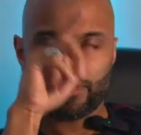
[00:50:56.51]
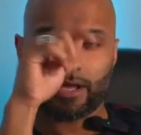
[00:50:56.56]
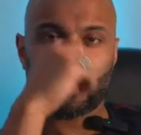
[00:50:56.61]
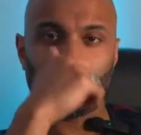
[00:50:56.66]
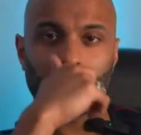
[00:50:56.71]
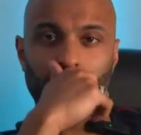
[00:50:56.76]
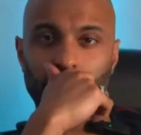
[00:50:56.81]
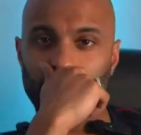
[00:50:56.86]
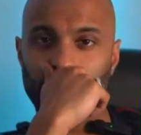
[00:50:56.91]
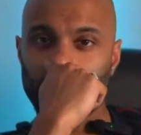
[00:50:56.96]

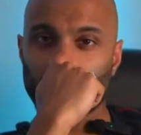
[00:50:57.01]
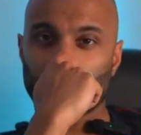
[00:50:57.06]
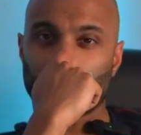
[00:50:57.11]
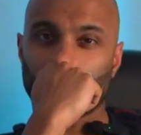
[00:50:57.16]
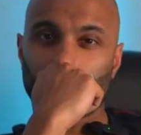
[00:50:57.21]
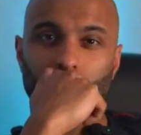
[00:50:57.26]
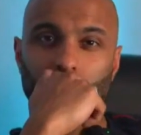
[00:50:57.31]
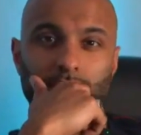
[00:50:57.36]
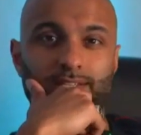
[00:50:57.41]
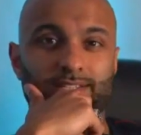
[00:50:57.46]
And
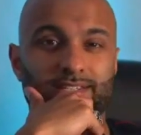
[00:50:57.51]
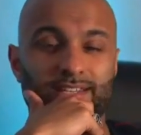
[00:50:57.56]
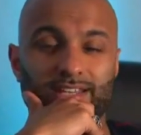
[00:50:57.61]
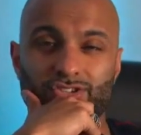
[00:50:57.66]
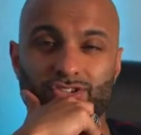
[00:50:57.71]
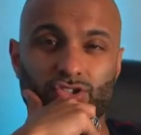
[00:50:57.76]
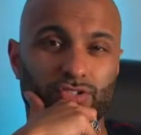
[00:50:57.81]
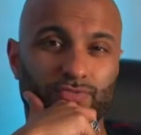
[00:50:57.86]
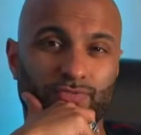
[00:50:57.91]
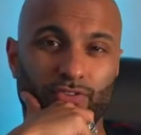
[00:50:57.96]
it's
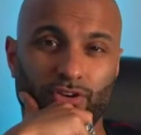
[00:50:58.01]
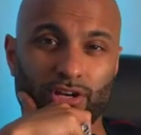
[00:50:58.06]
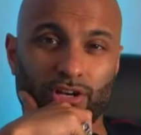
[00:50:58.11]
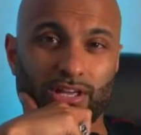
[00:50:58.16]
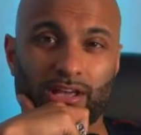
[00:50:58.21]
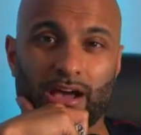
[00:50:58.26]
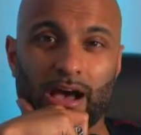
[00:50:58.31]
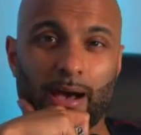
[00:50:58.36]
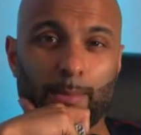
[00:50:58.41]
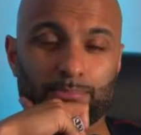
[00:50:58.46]
just
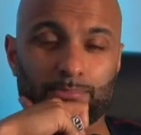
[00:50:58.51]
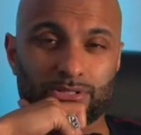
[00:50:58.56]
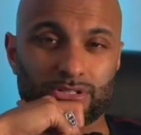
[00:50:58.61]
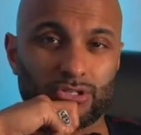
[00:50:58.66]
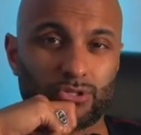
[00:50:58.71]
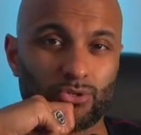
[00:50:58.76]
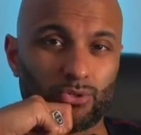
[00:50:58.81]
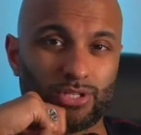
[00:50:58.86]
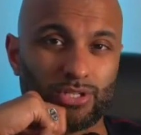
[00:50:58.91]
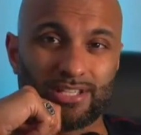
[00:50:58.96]
fucking
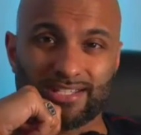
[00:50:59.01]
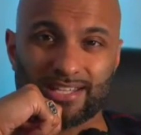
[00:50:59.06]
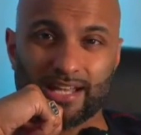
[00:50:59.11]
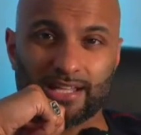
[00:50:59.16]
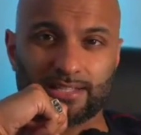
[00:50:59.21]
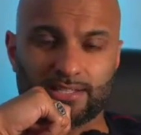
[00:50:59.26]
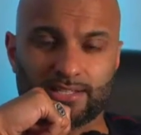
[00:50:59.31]
absolutely sad